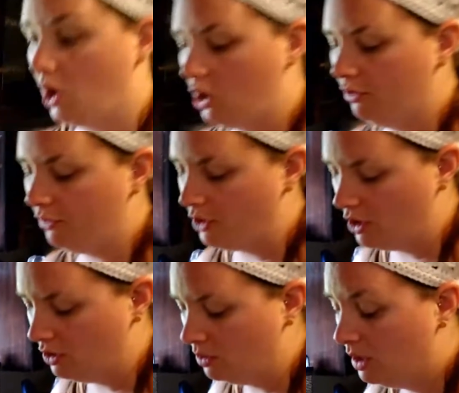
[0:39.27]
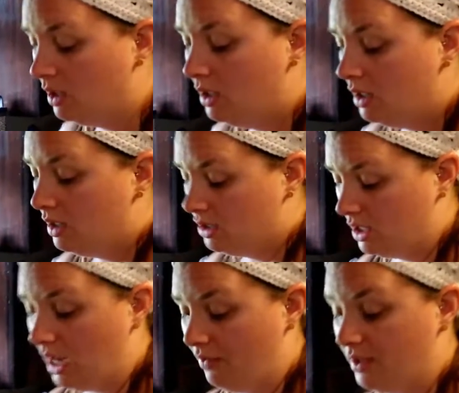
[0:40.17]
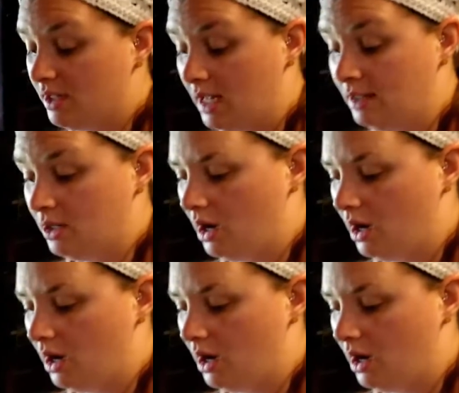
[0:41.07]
call for you to get the skins